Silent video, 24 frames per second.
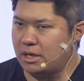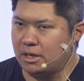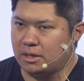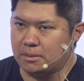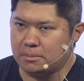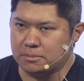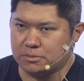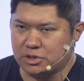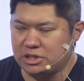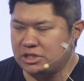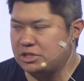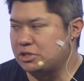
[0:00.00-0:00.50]

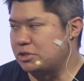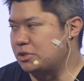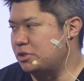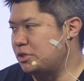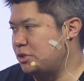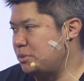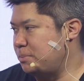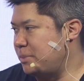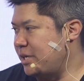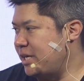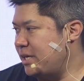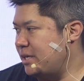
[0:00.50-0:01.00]
research
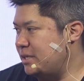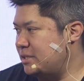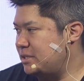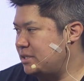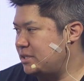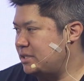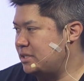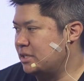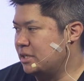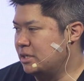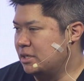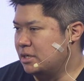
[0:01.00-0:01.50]

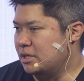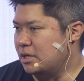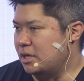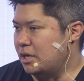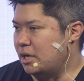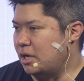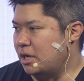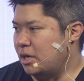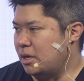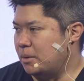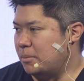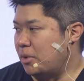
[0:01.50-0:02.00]
space,
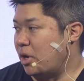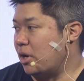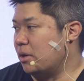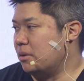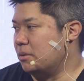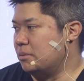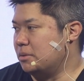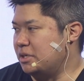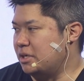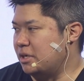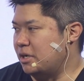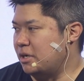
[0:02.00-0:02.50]

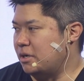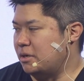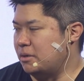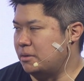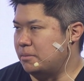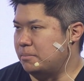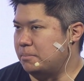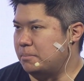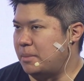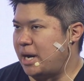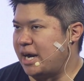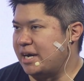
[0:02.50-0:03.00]

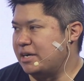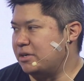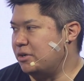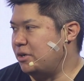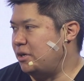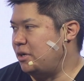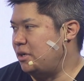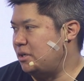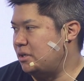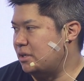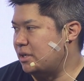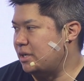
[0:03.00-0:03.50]
my
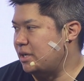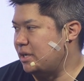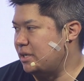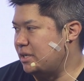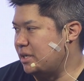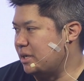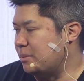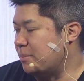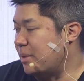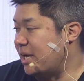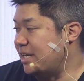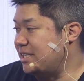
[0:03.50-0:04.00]
goal, and I
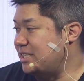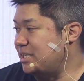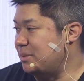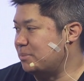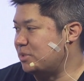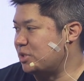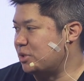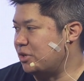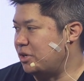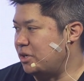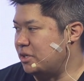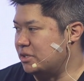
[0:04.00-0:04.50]
think my team's
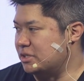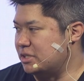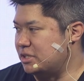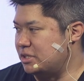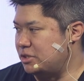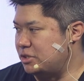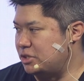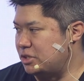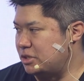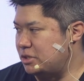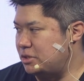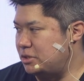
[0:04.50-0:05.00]
goal, is
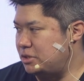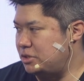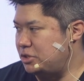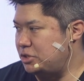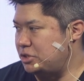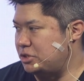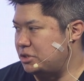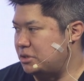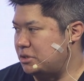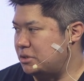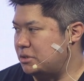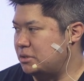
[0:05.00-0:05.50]
just
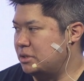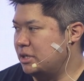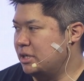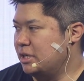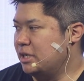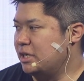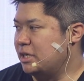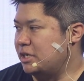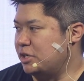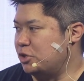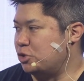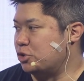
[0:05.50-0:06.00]
to
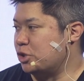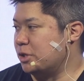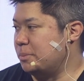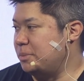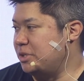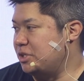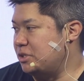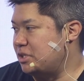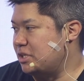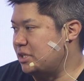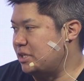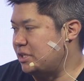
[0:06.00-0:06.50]

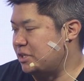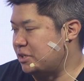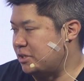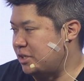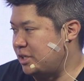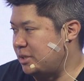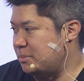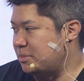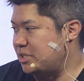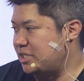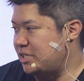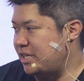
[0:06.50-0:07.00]
contribute to
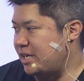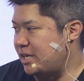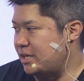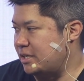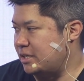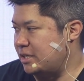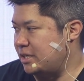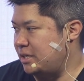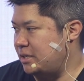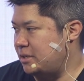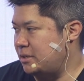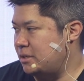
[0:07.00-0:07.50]
Ethereum
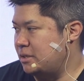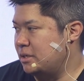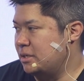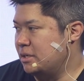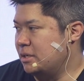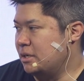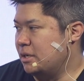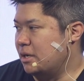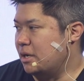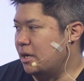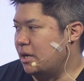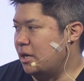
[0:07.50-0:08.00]
scaling.
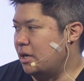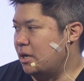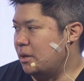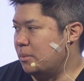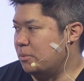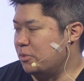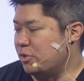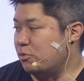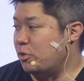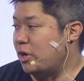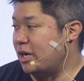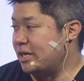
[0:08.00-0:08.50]

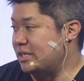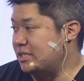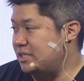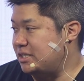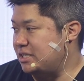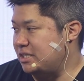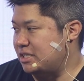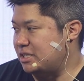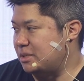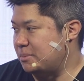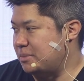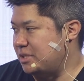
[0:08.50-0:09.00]
We want to
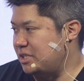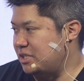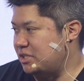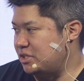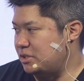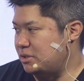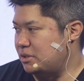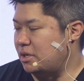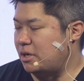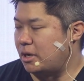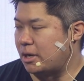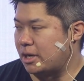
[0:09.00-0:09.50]
see some of
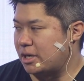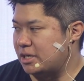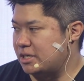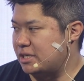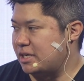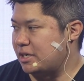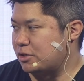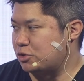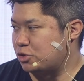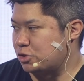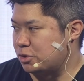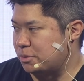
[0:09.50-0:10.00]
these
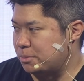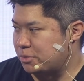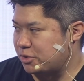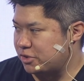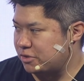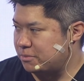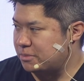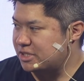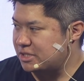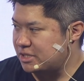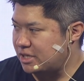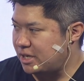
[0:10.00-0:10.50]
architectural
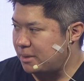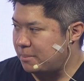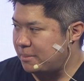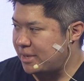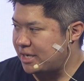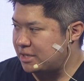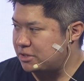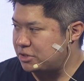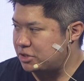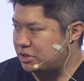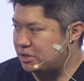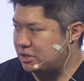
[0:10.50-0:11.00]
improvements that I
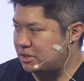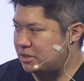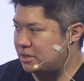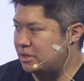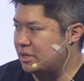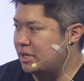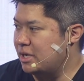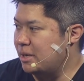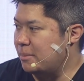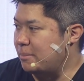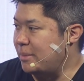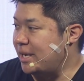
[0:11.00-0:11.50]
mentioned
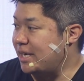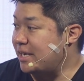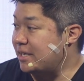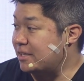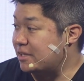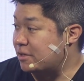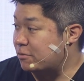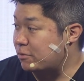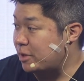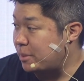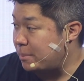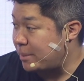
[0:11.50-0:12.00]
making
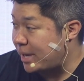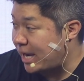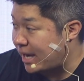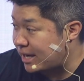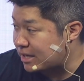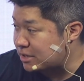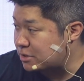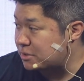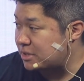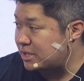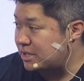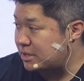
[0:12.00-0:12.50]
their way back
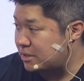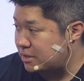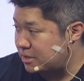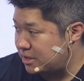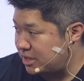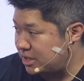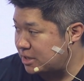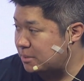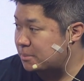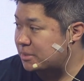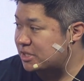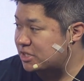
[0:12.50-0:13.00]
to
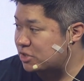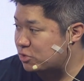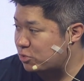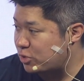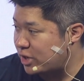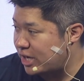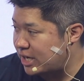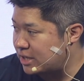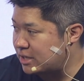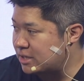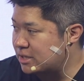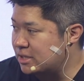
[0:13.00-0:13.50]
Ethereum as
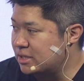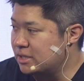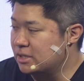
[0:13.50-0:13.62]
well.